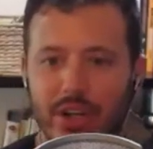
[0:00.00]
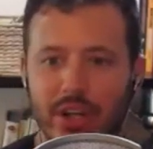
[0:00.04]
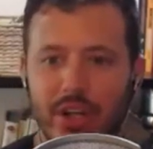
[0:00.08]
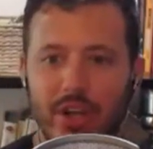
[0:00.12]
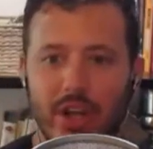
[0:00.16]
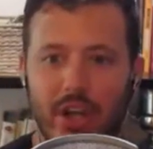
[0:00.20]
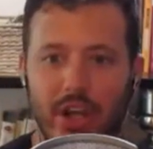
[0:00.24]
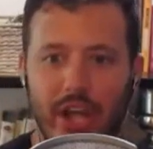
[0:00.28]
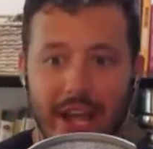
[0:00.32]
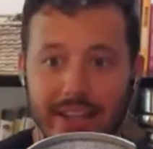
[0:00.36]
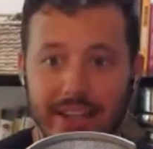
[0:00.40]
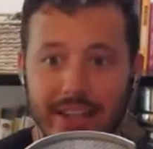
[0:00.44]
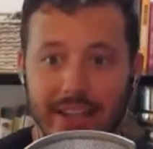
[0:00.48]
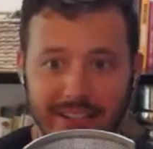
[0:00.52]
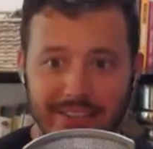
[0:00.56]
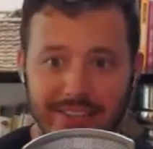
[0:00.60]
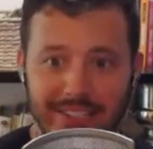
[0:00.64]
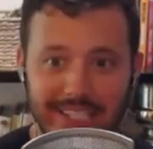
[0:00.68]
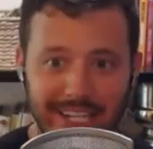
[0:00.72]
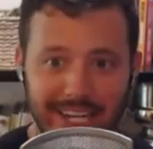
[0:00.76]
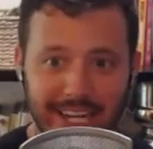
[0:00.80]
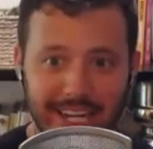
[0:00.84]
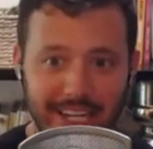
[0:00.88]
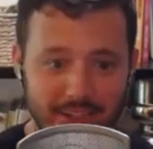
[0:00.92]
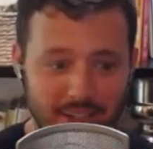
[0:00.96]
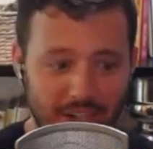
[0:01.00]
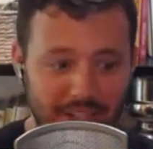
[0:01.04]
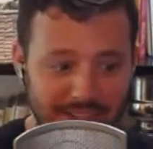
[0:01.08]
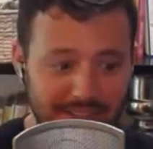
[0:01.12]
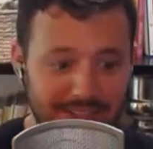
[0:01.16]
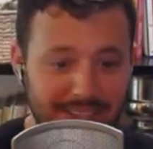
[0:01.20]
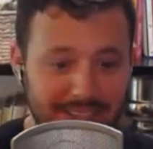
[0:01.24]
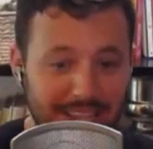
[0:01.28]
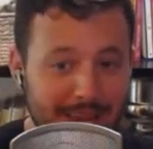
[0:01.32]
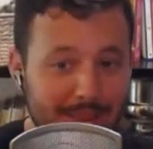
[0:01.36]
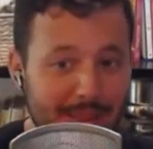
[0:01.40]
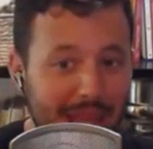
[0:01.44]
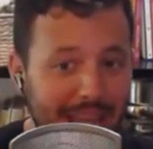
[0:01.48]
as a teenager at the
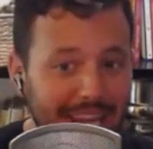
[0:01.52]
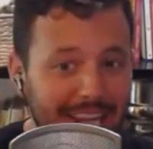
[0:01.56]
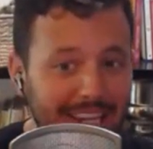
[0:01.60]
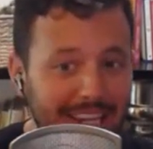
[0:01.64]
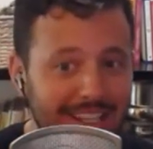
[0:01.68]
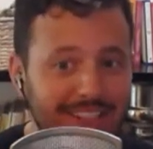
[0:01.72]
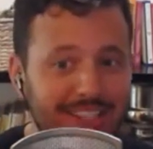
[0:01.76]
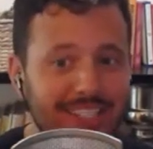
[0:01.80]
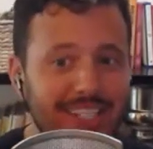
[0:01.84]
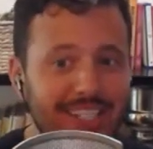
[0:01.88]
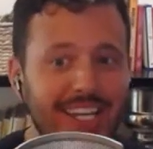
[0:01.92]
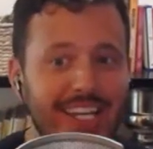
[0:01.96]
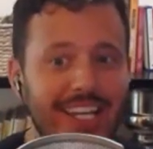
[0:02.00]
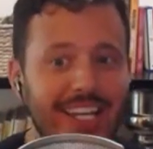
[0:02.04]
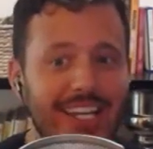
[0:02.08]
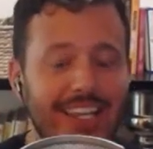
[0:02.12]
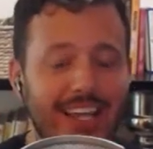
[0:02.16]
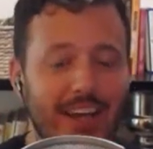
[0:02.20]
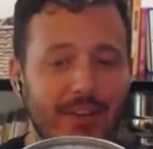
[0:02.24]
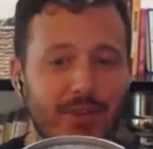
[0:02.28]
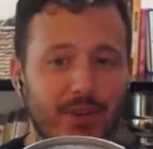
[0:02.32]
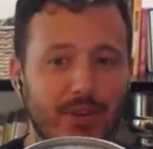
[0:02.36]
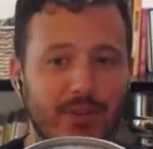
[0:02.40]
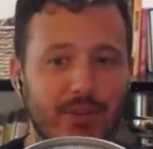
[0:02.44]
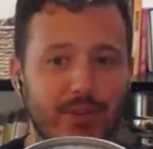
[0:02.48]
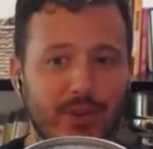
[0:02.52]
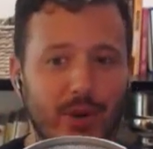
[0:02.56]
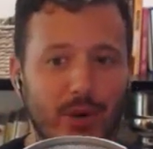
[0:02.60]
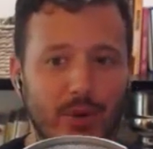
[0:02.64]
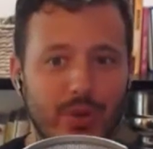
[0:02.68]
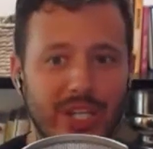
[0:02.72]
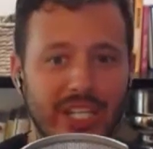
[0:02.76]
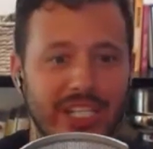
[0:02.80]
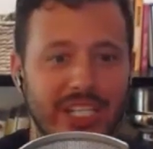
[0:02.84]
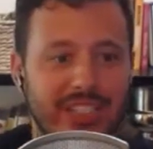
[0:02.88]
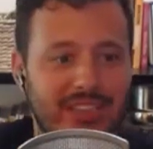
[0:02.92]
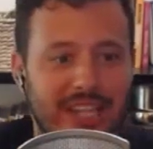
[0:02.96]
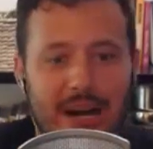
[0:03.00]
same age that Phil Foden
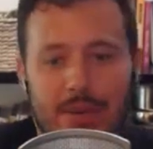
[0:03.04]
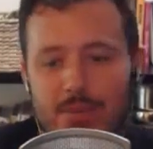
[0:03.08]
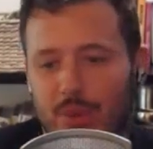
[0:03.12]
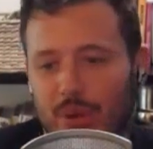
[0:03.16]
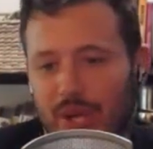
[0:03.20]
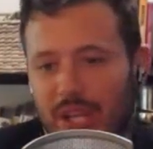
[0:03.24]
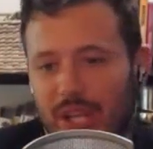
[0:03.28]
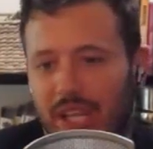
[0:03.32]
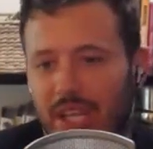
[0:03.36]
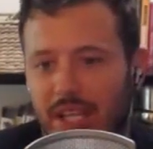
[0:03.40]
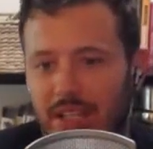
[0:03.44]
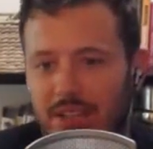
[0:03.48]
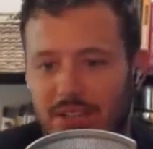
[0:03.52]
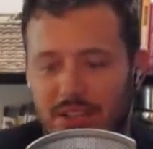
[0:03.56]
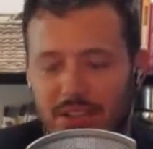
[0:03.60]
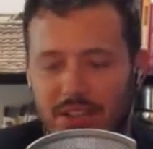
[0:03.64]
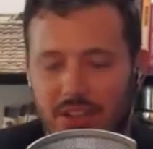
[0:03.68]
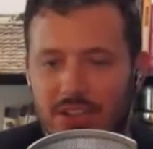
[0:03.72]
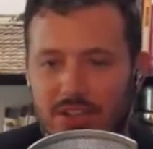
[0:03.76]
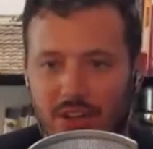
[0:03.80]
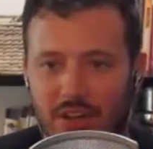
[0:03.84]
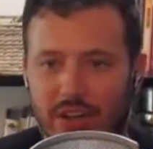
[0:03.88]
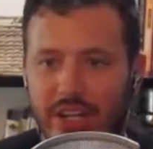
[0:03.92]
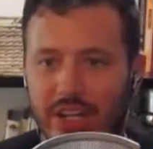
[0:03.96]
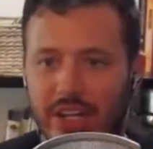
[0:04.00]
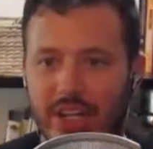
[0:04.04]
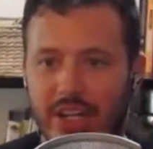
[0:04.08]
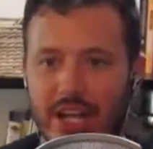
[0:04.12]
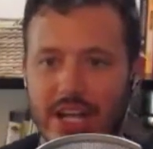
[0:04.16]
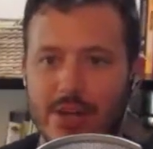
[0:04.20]
is not breaking into the starting lineup